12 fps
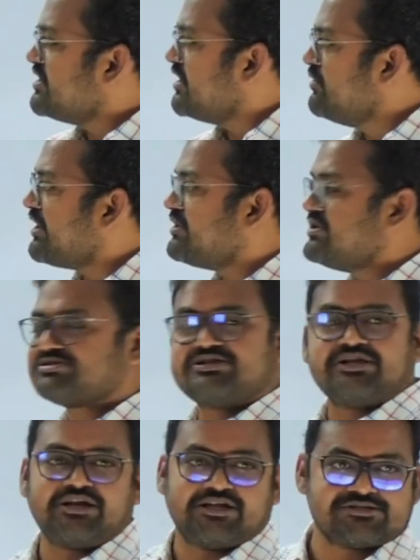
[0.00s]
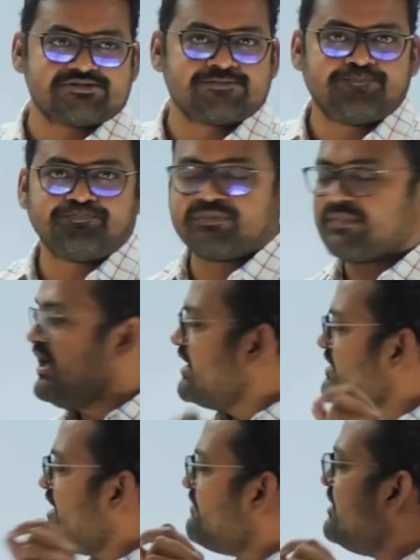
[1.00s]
look at these details. There will